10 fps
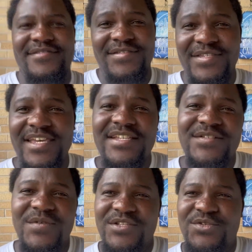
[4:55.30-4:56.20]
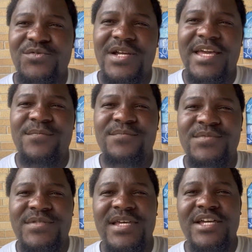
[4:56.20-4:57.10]
You see, when Tuchel came,
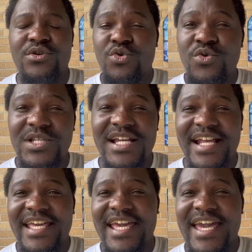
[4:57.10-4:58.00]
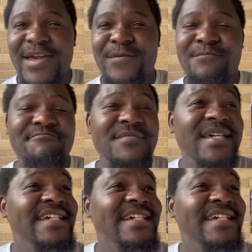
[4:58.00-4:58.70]
Rudiger came